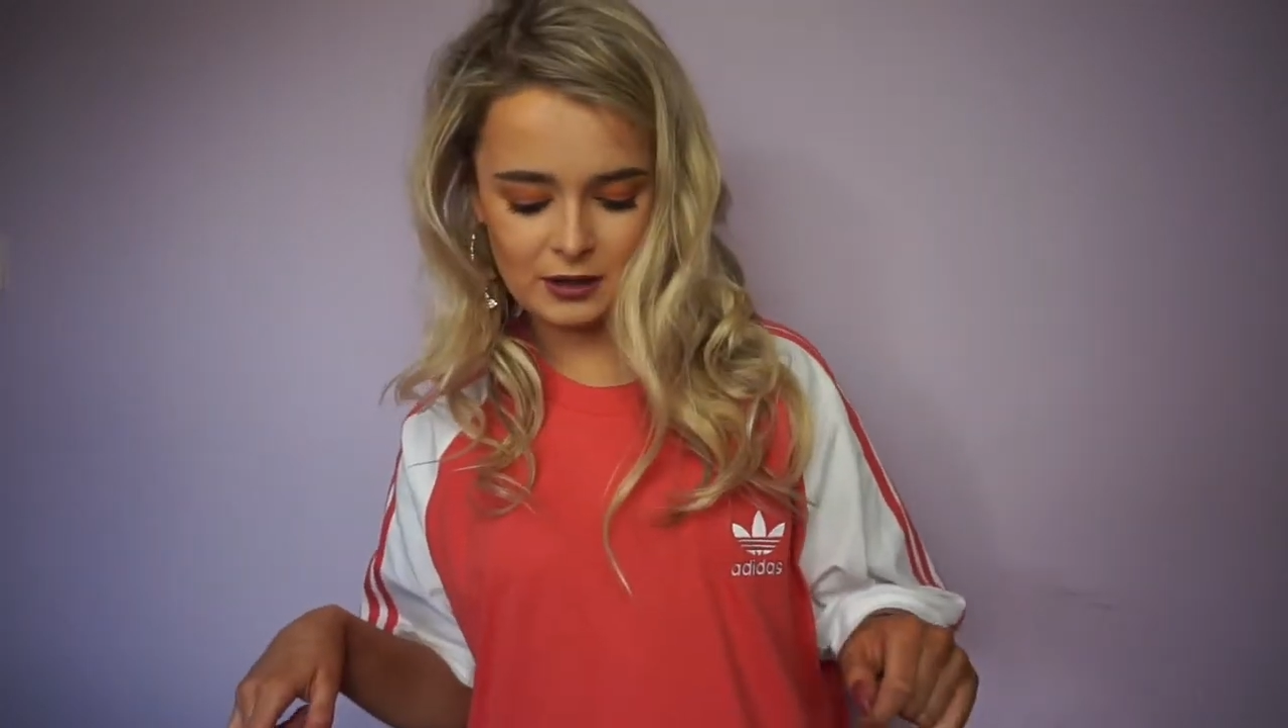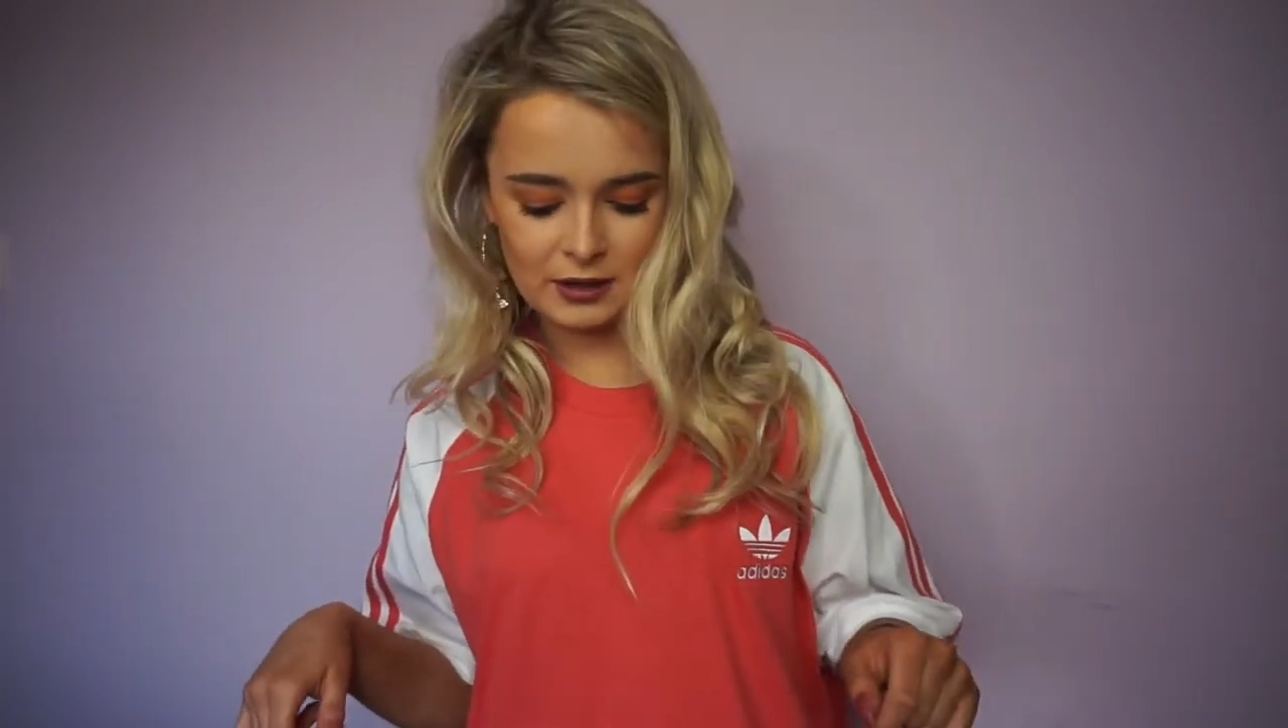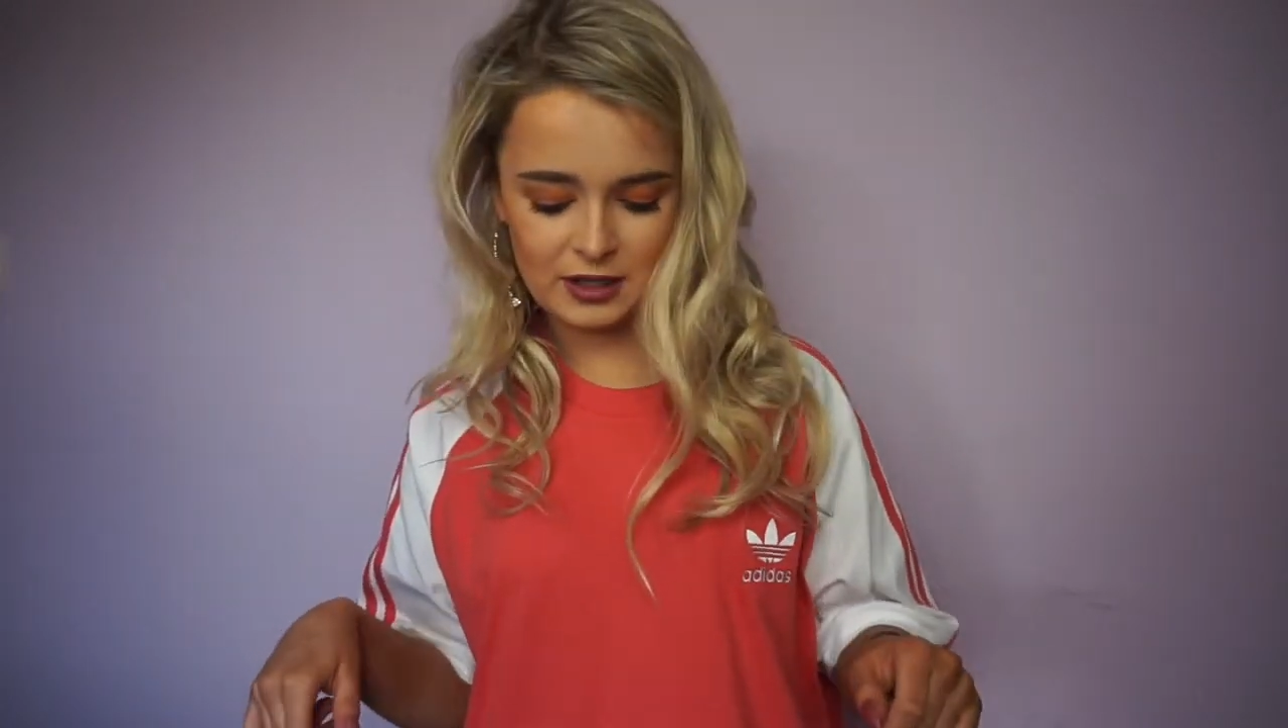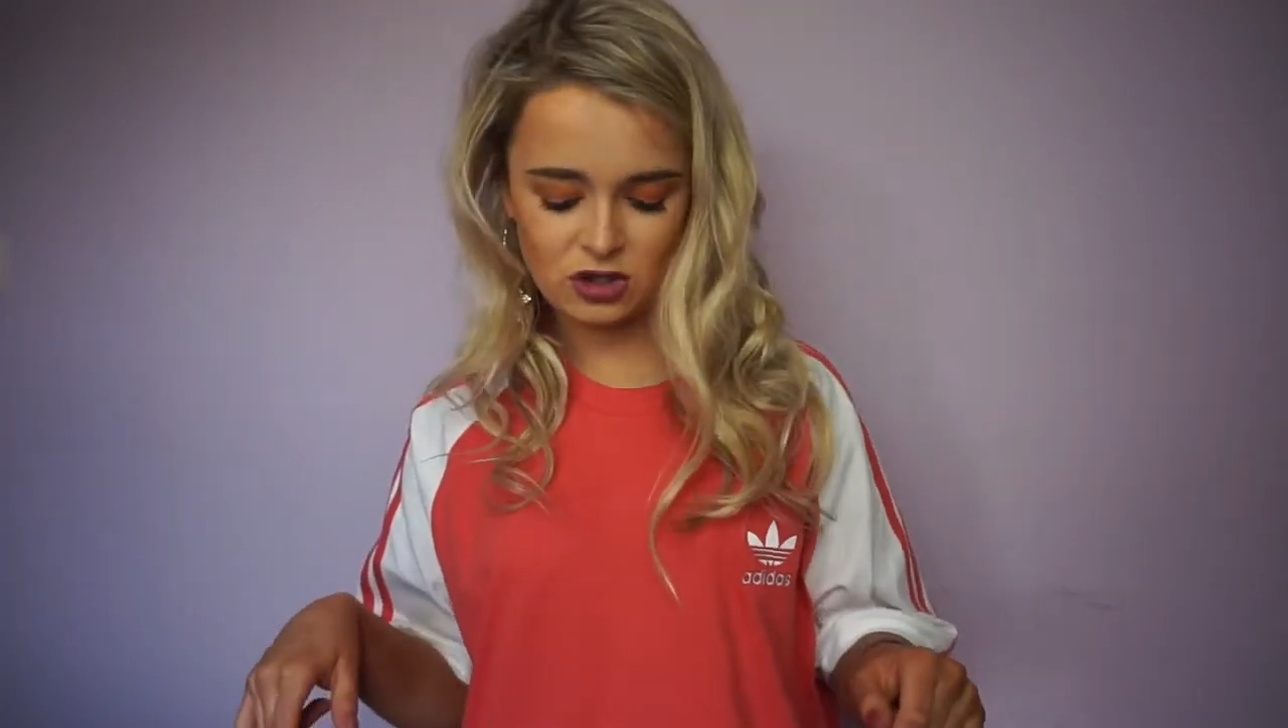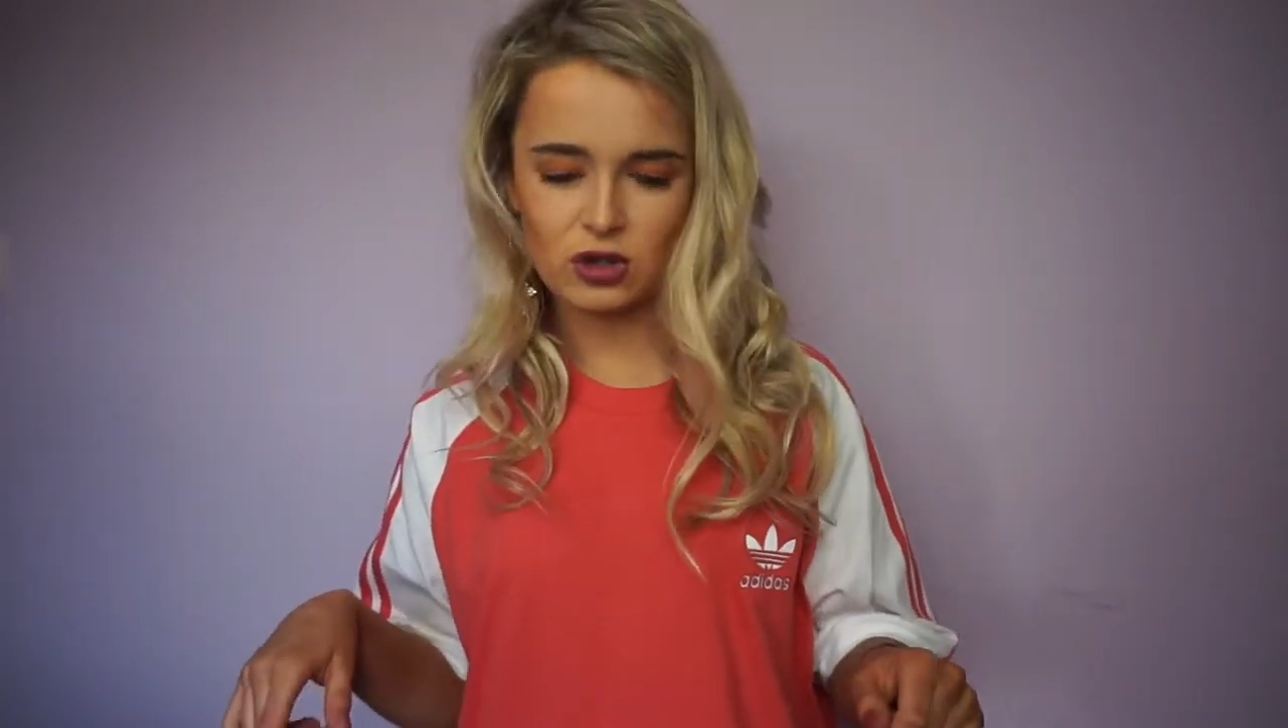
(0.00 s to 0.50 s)

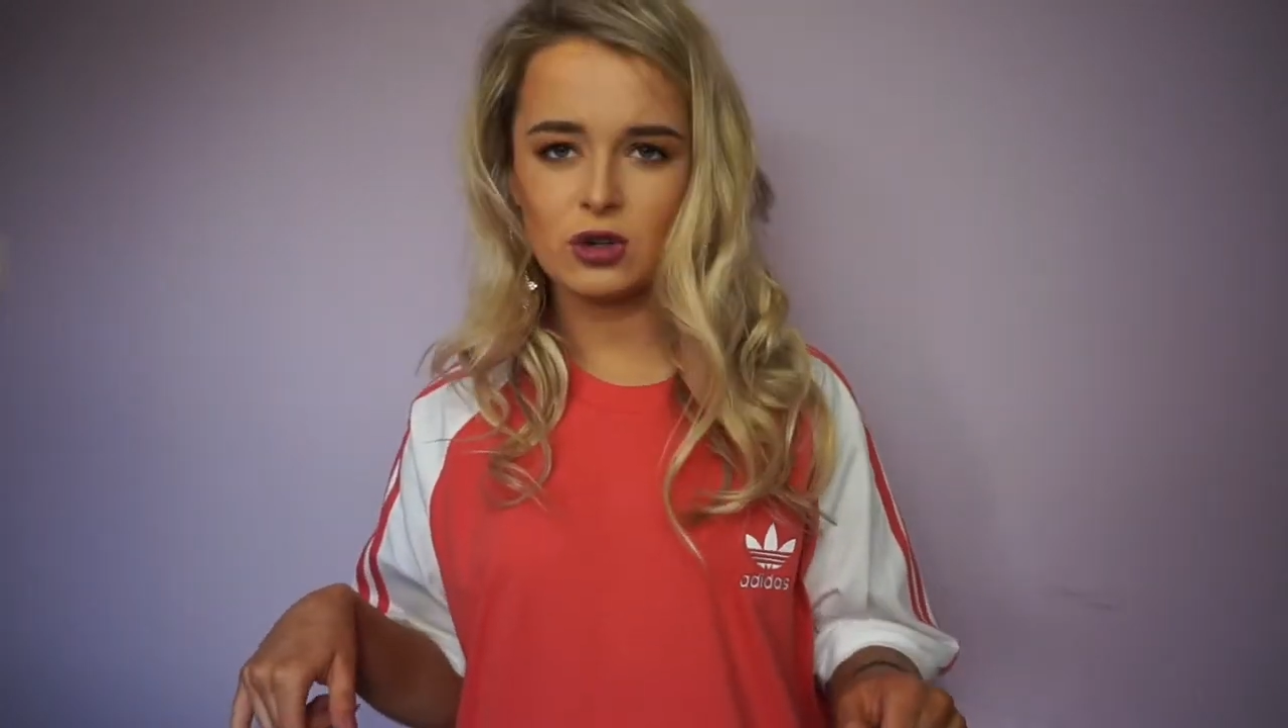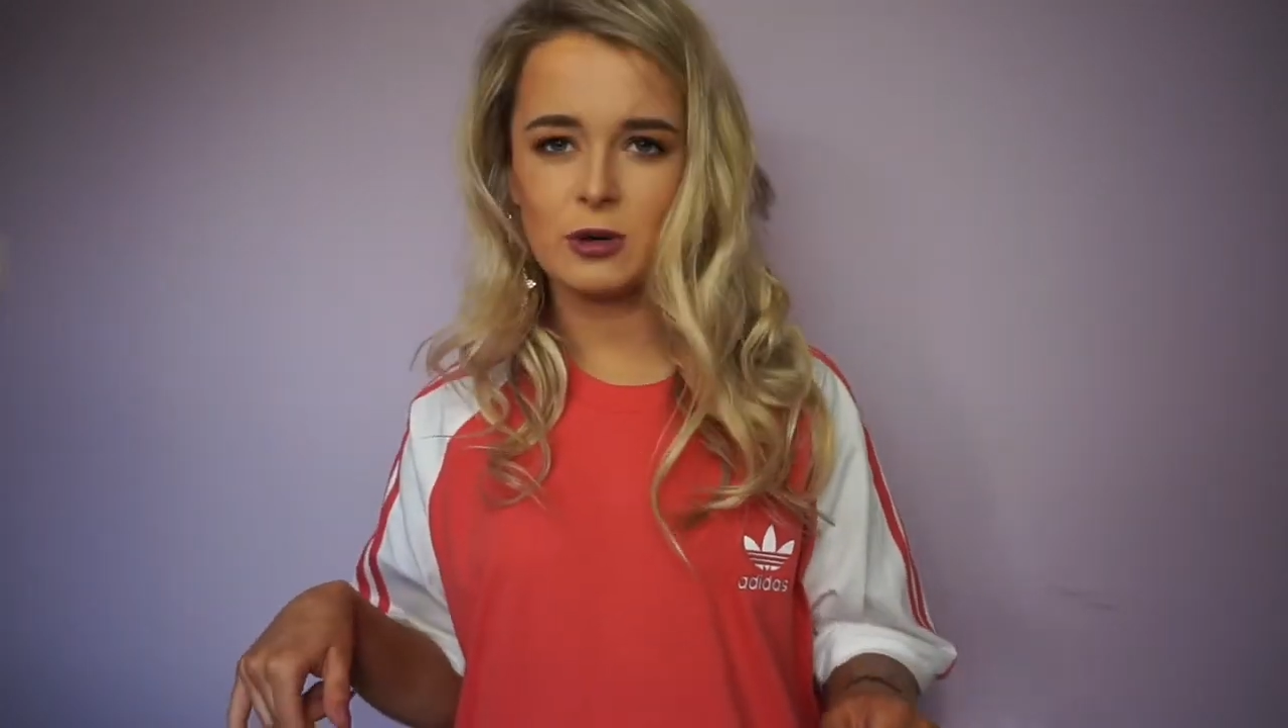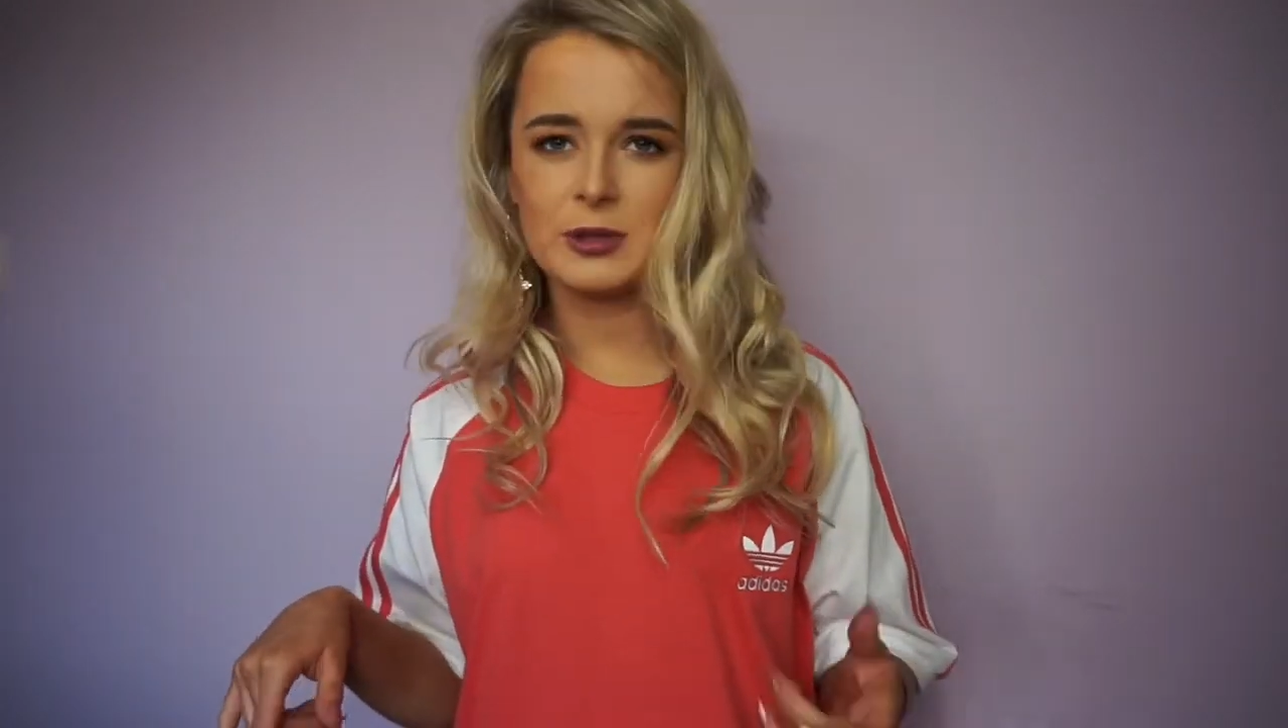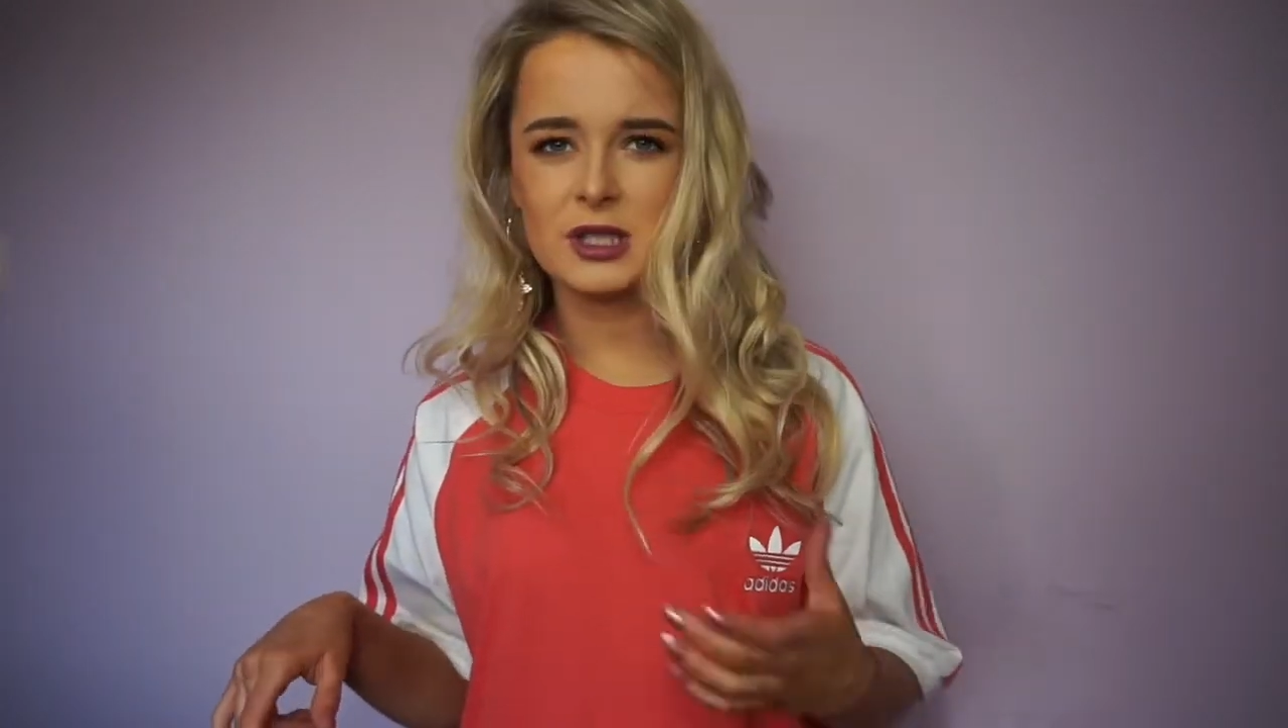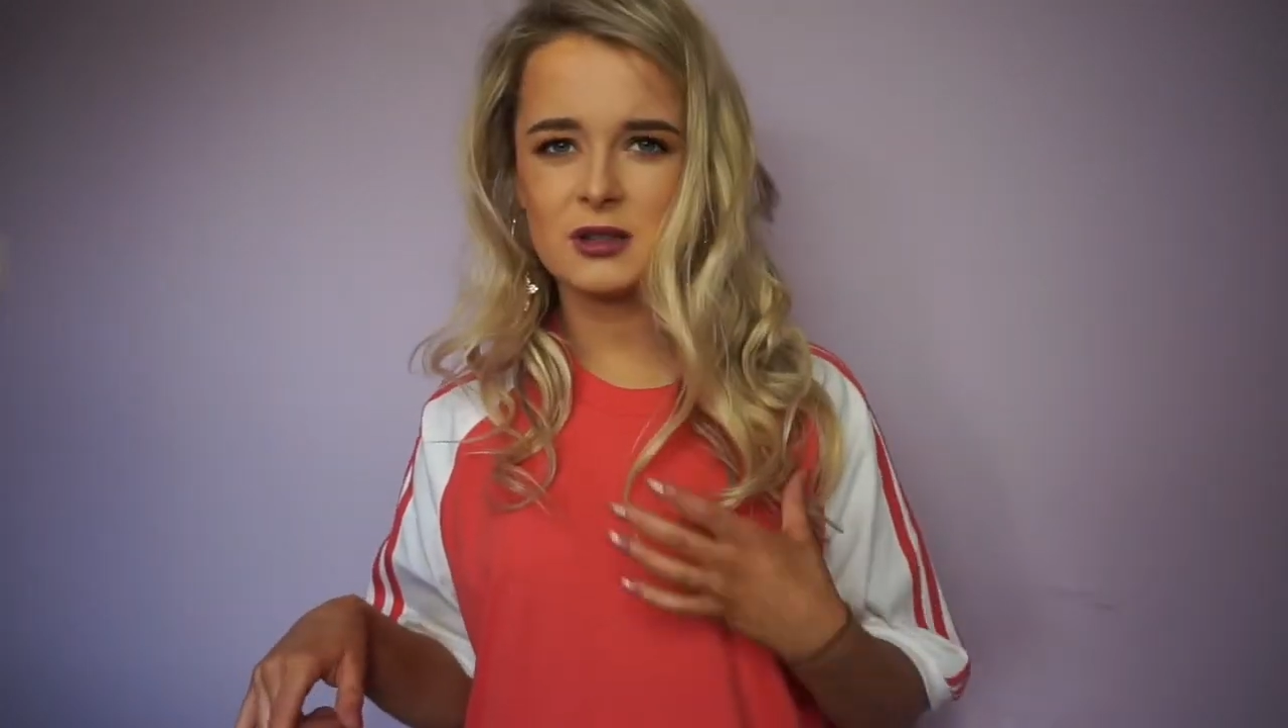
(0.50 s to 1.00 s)
They should all
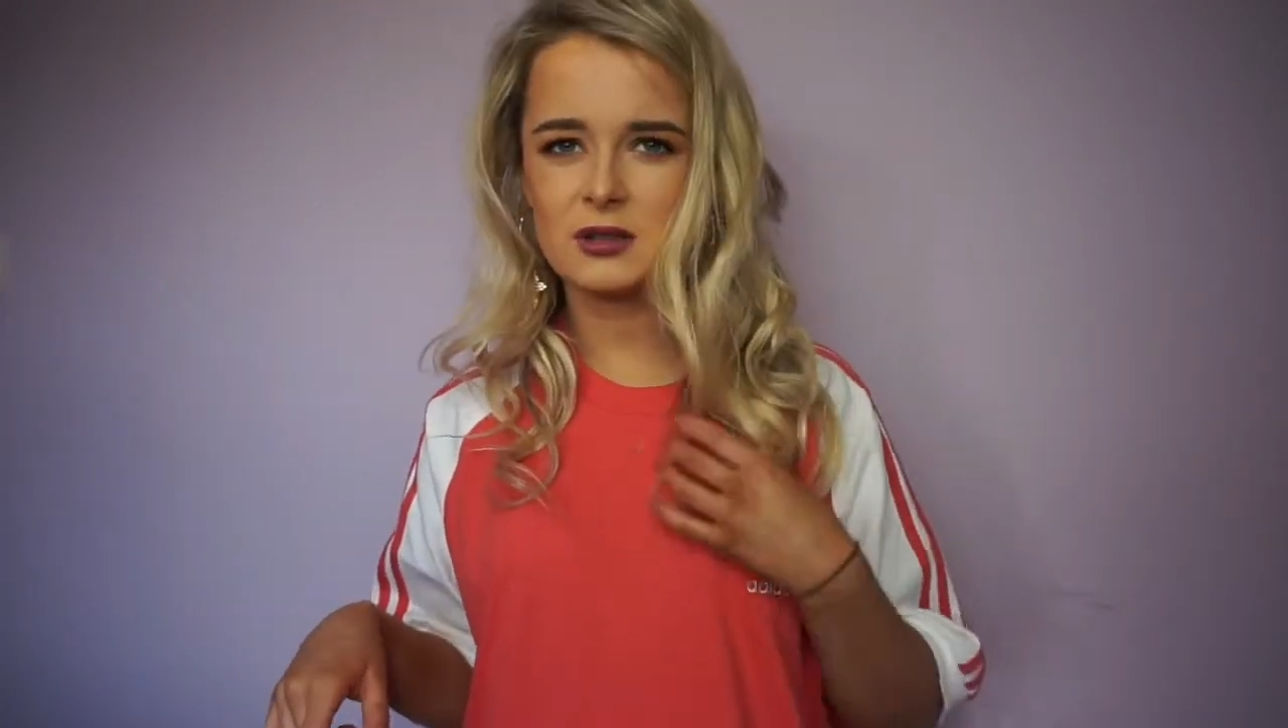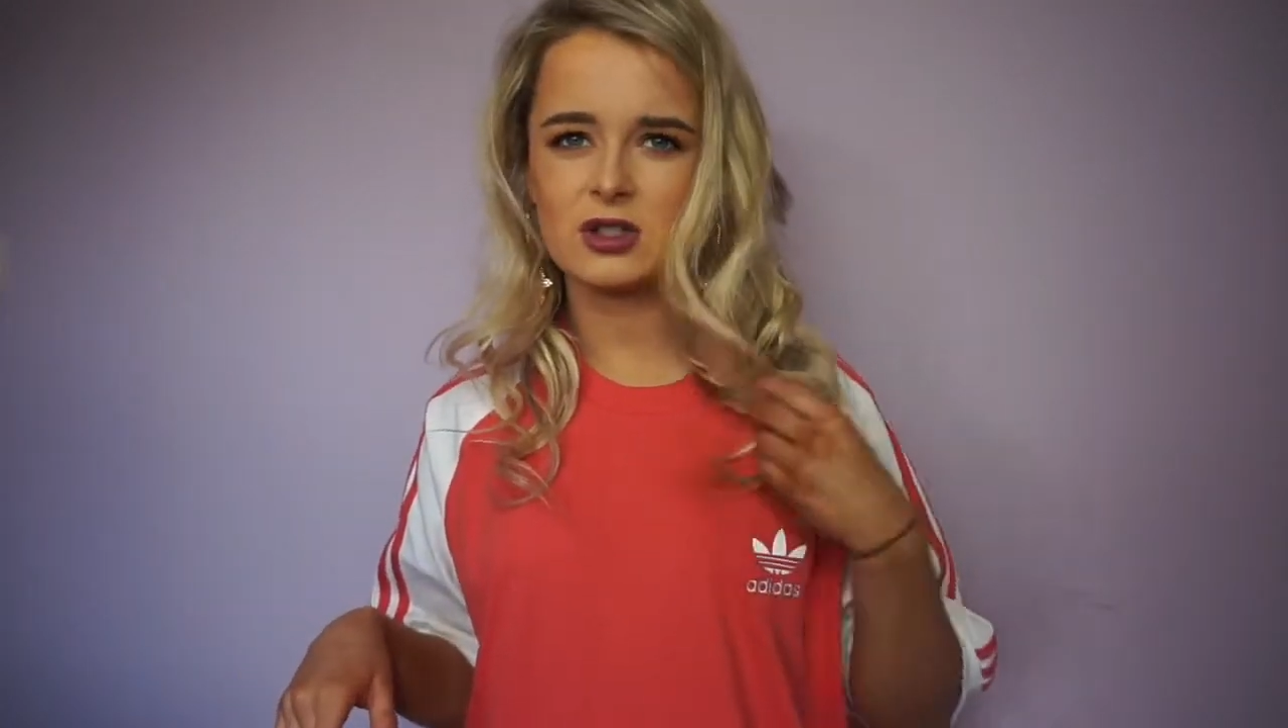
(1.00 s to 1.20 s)
be still in